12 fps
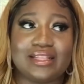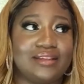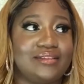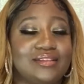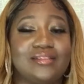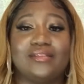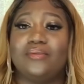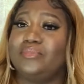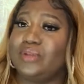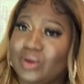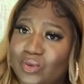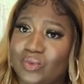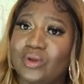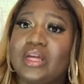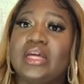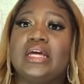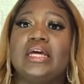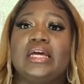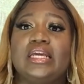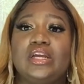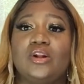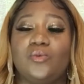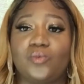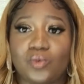This is some new,
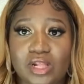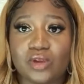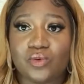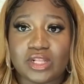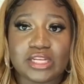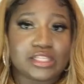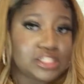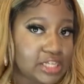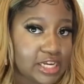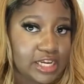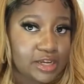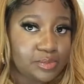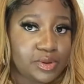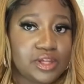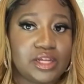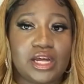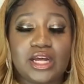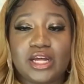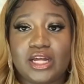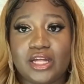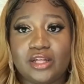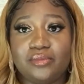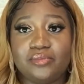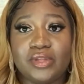really, really cheap,
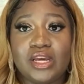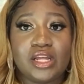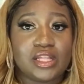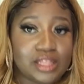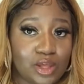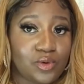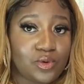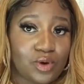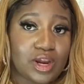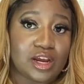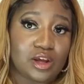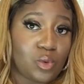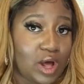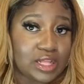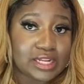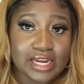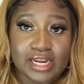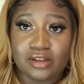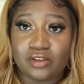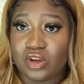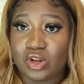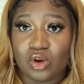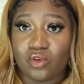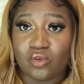low grade quality,
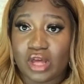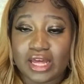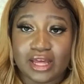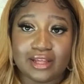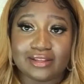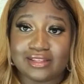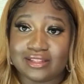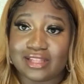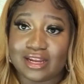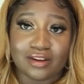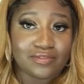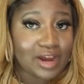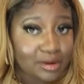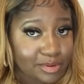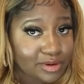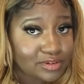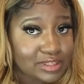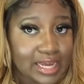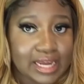synthetic fibers.